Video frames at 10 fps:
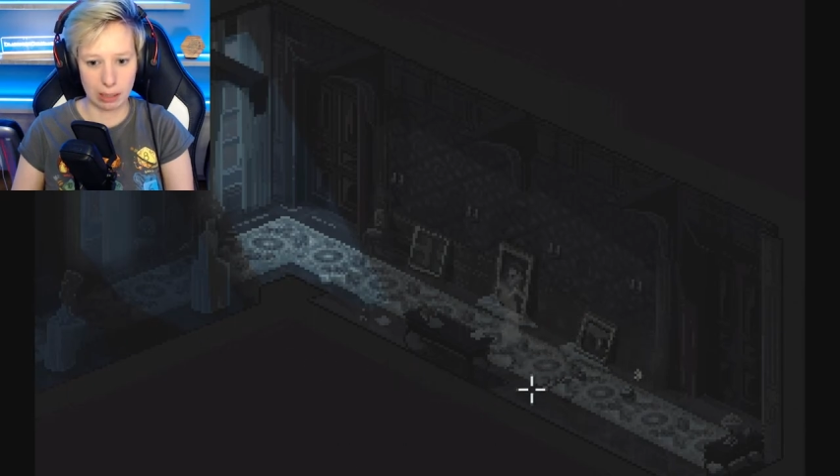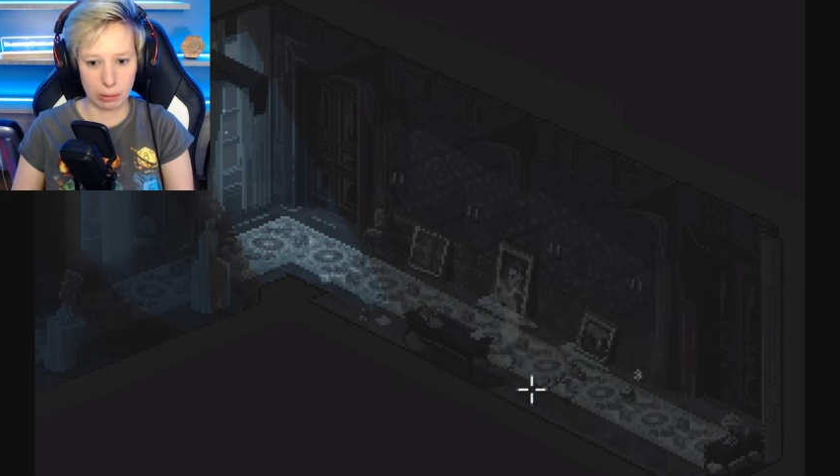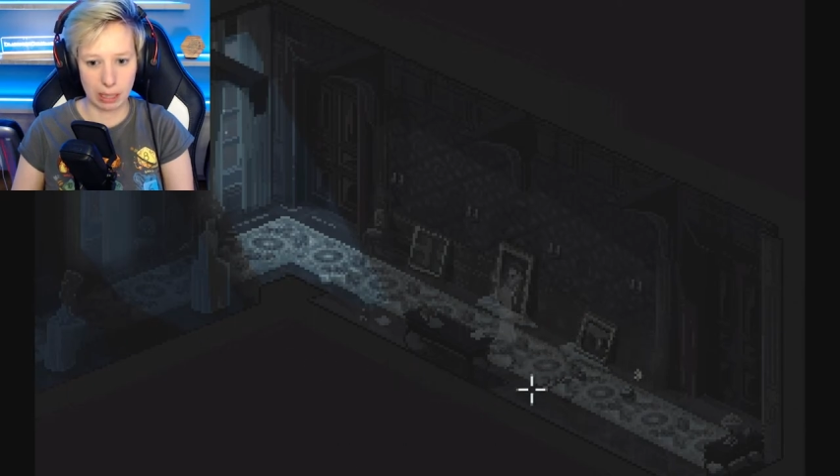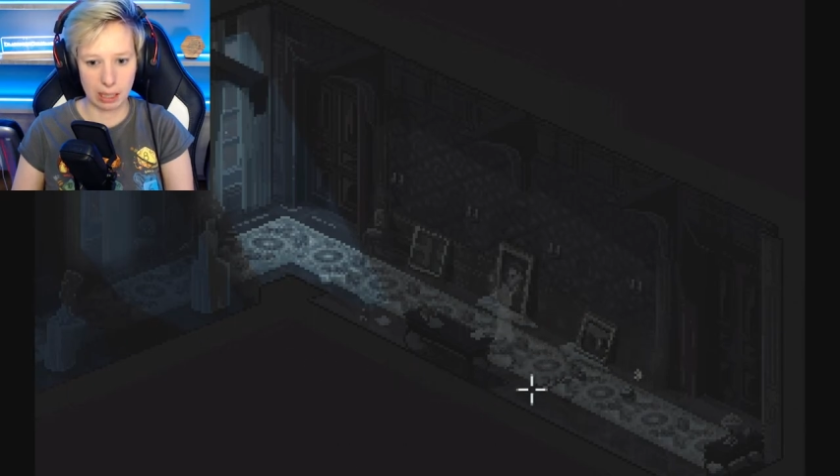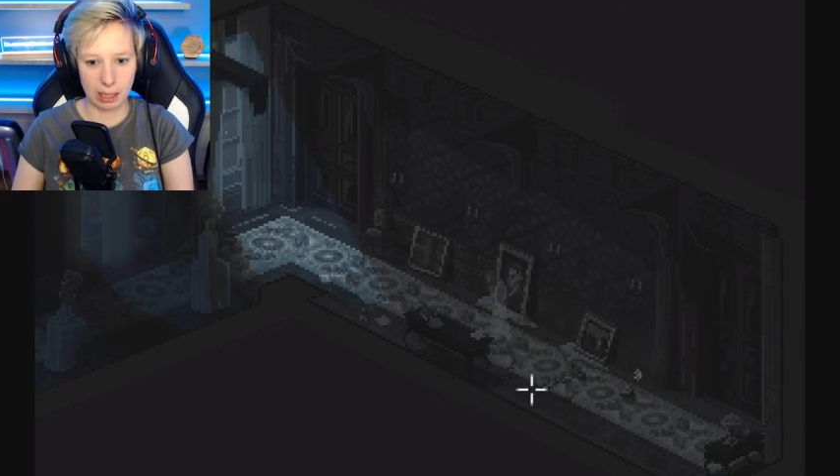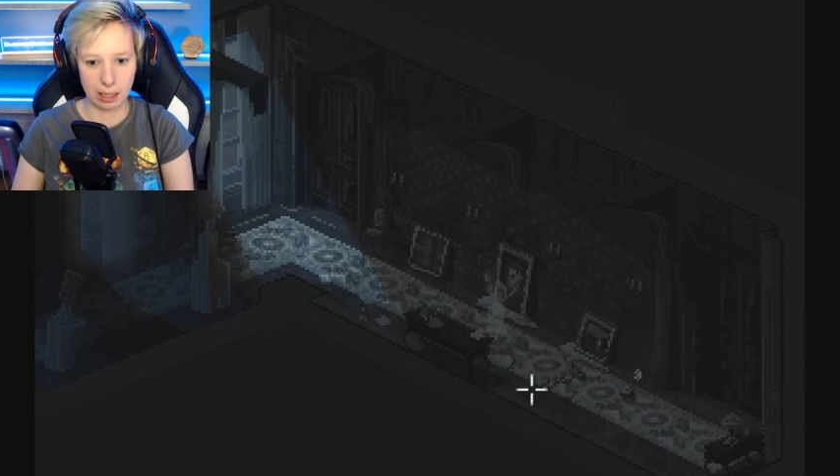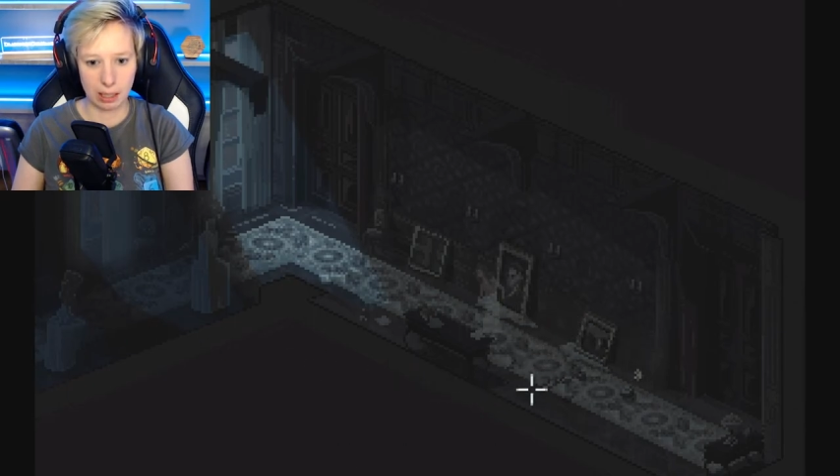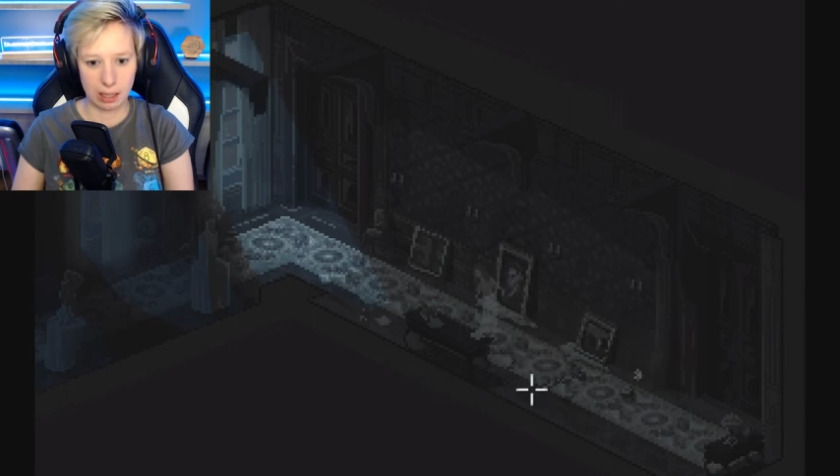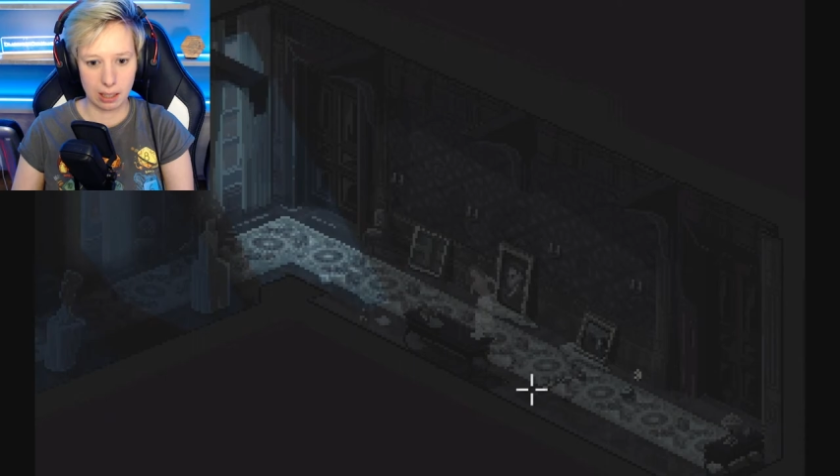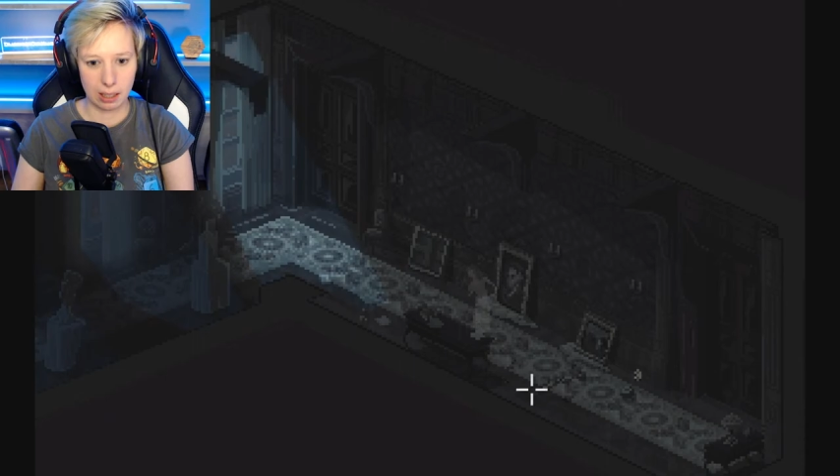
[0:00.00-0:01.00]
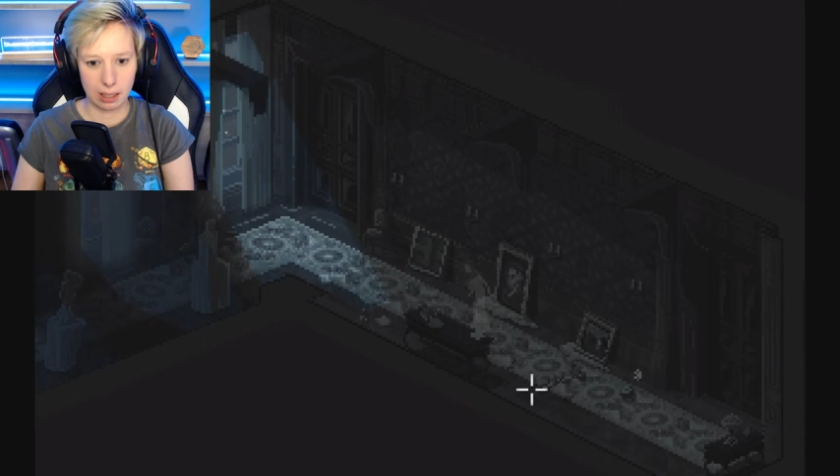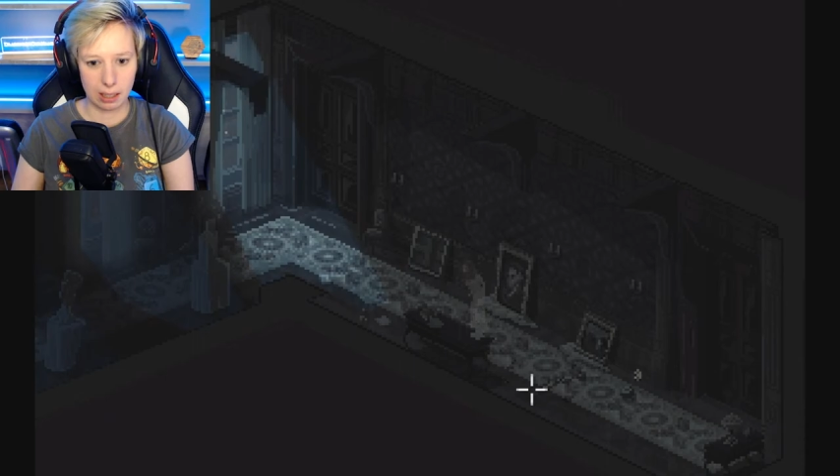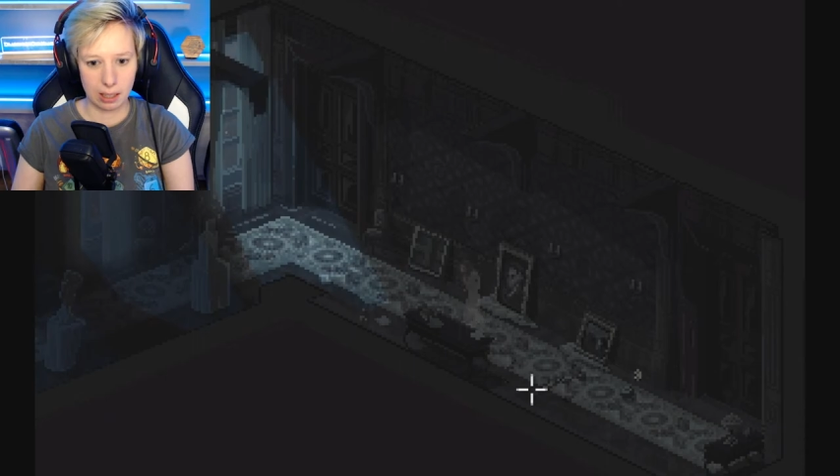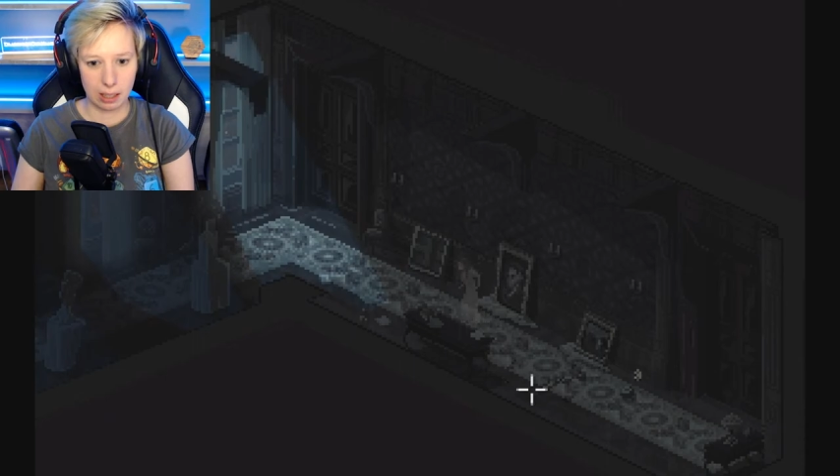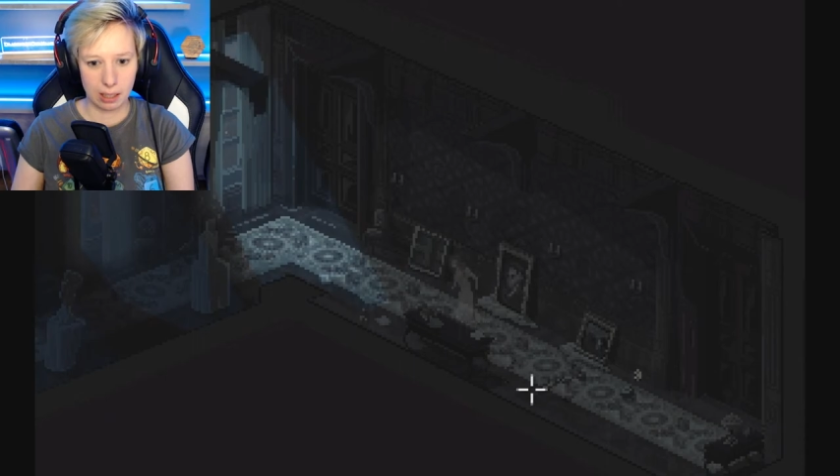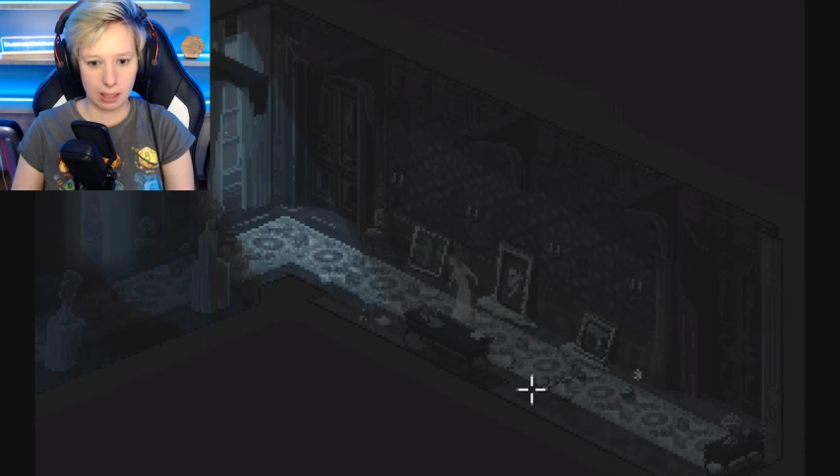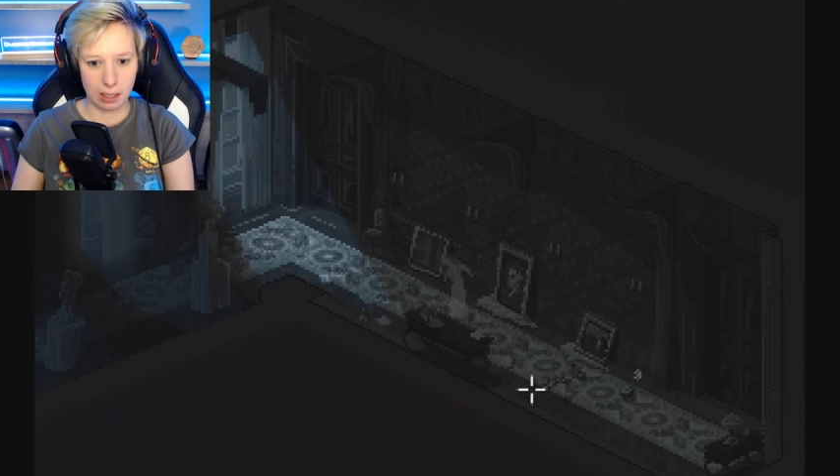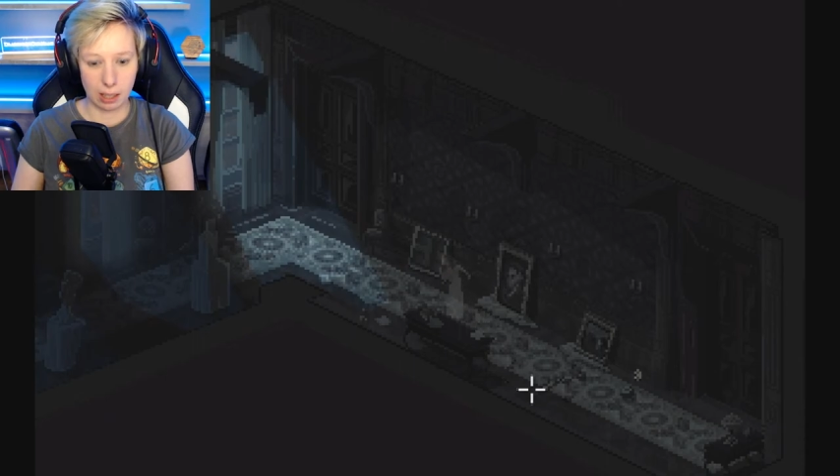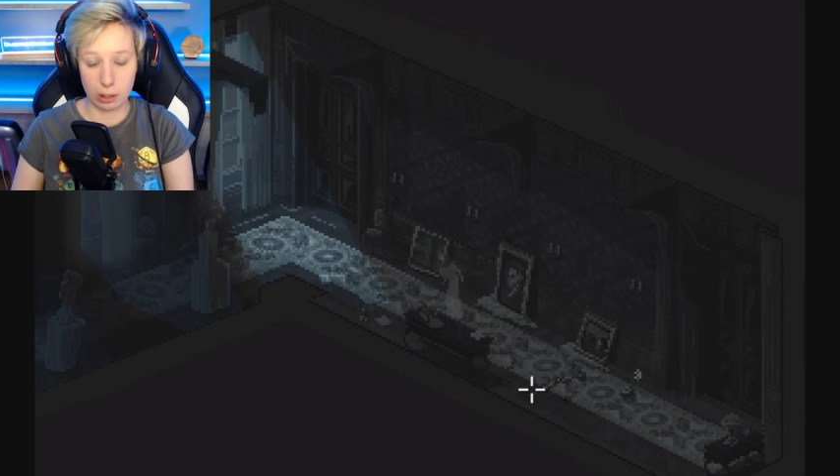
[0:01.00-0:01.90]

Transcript: away? Are you